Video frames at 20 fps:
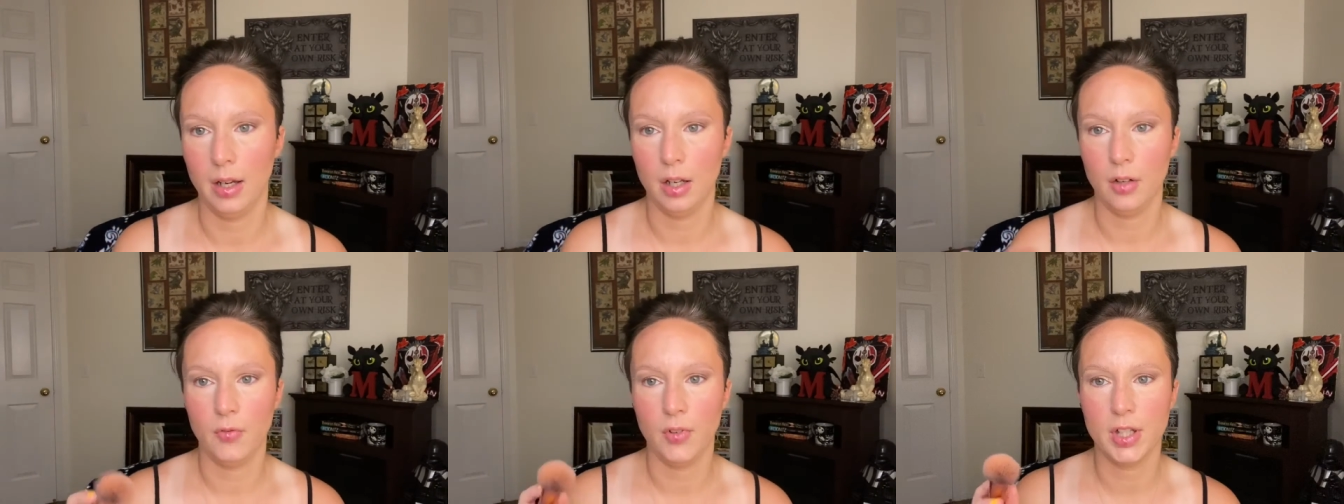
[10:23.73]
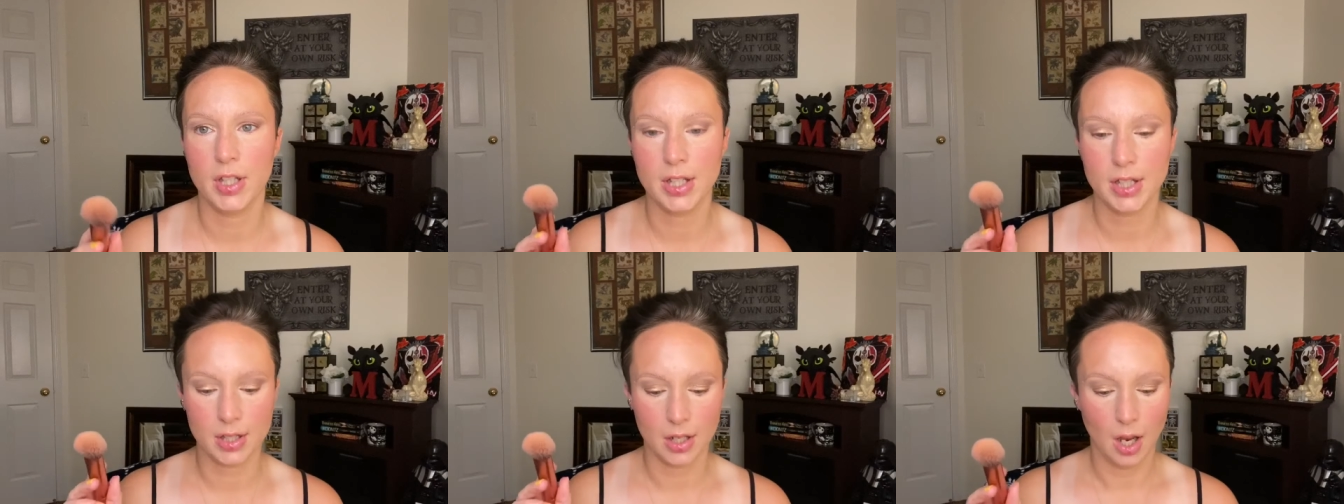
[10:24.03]
If
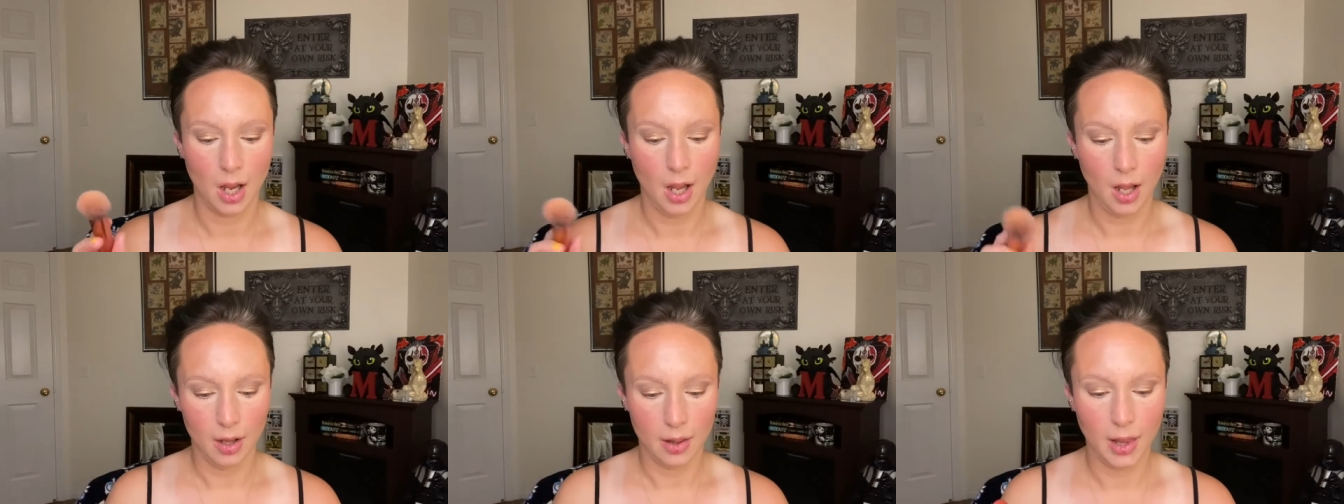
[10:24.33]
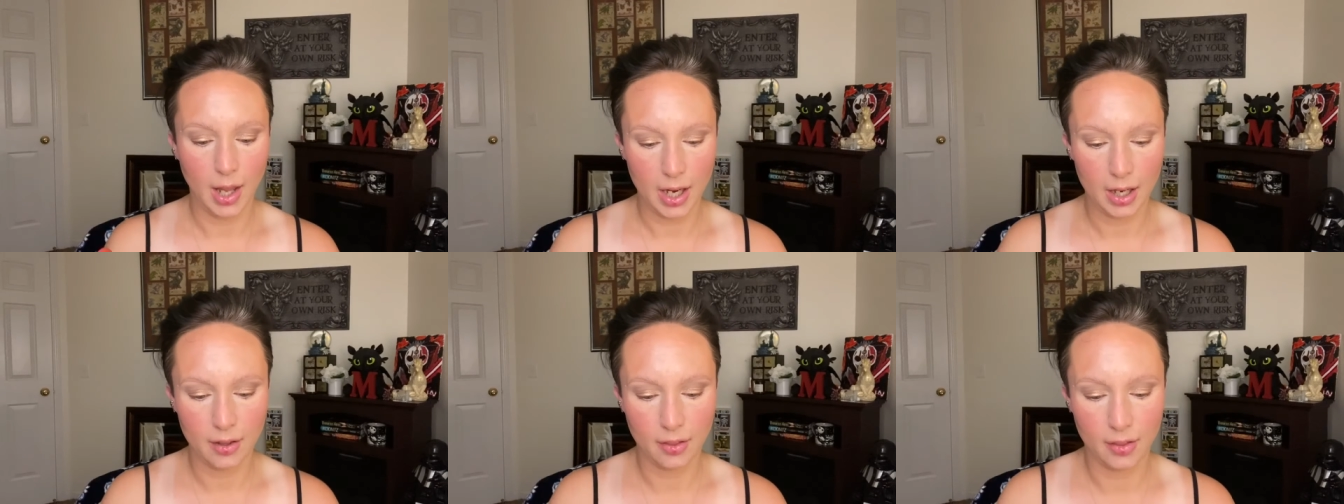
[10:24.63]
it's
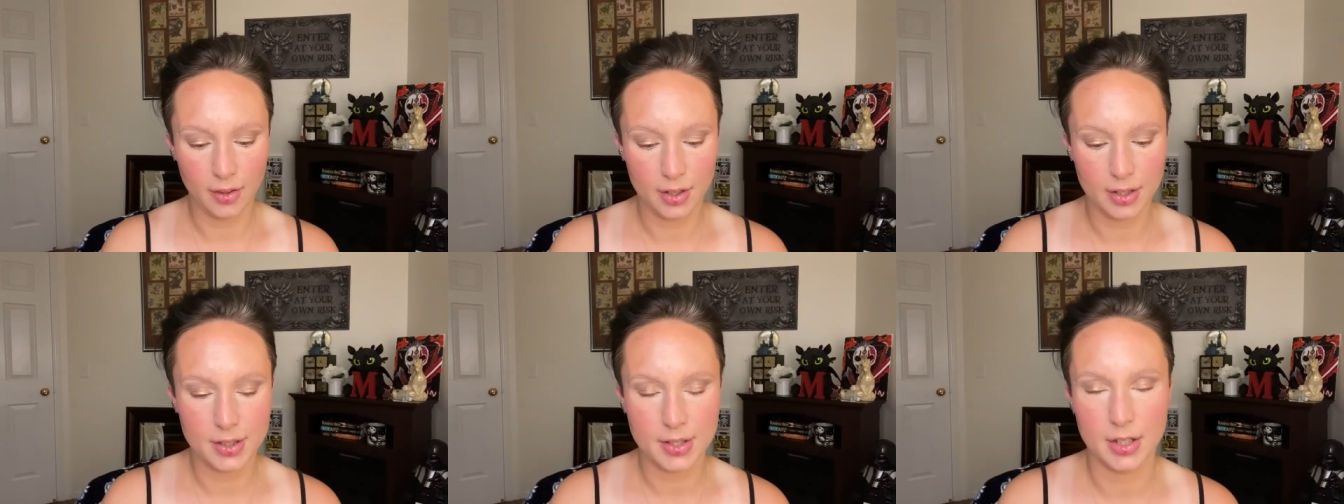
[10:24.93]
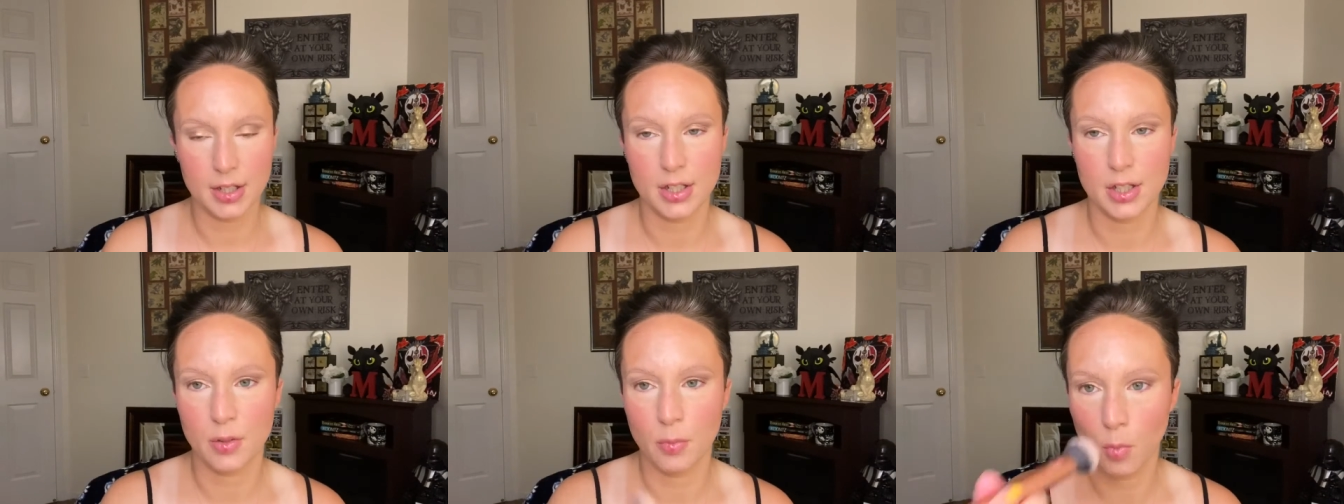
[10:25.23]
like this
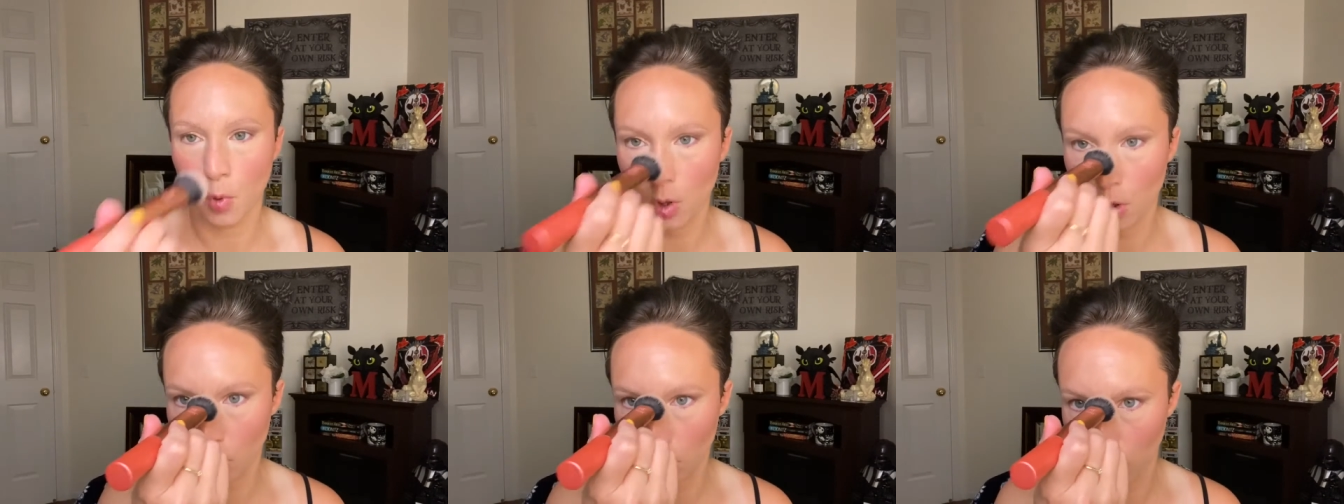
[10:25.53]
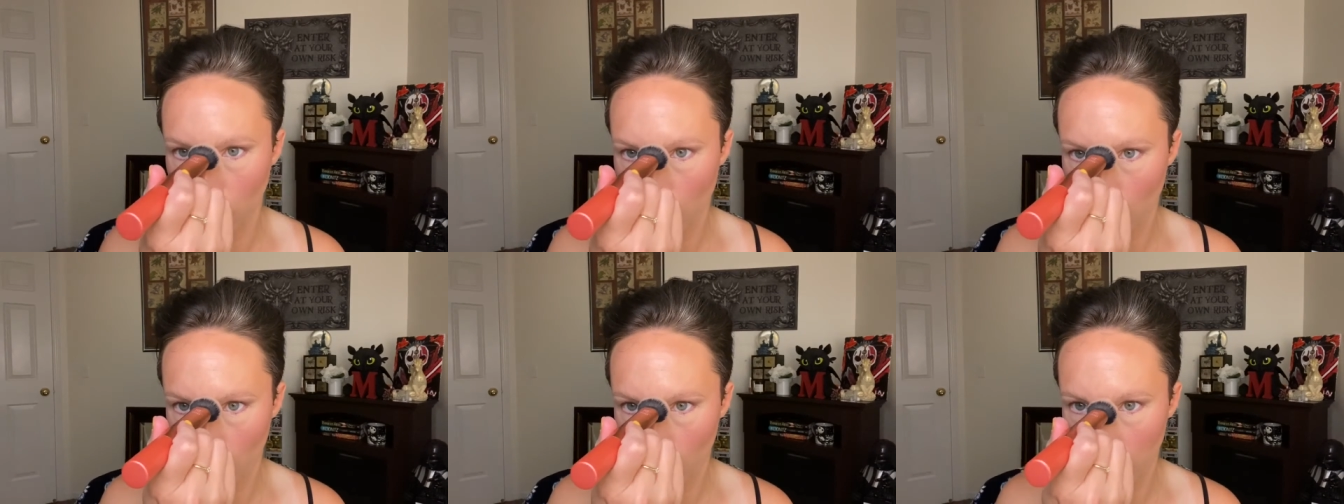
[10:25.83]
and it's more
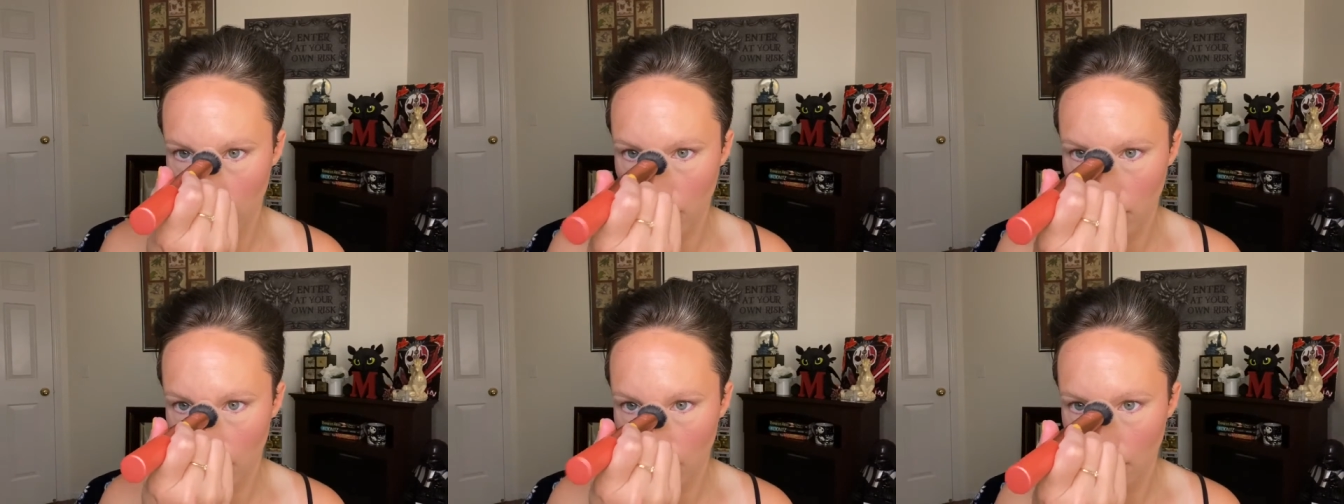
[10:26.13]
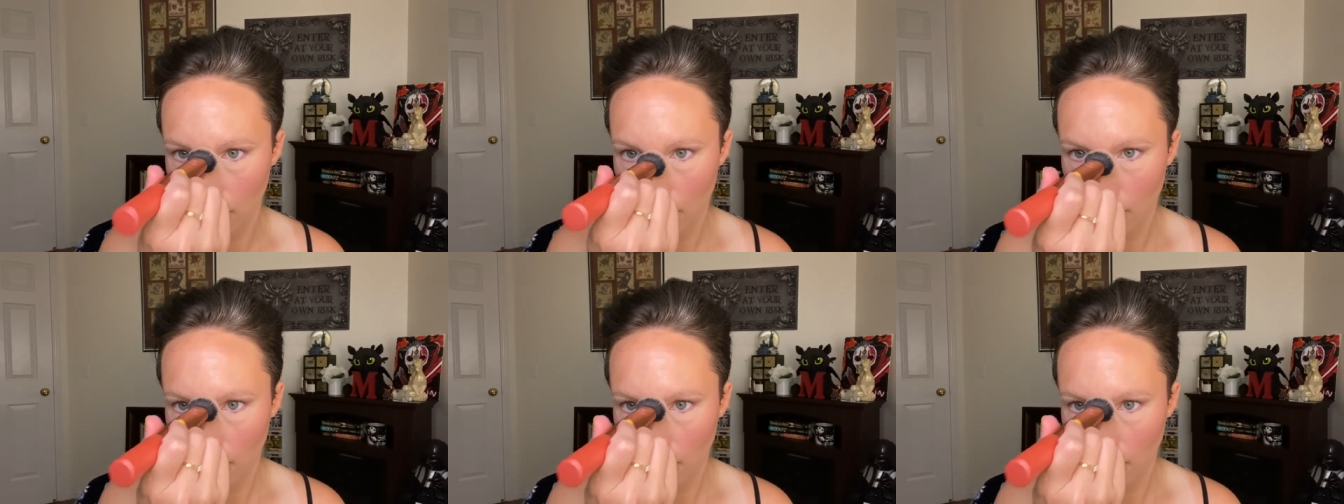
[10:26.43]
glowy,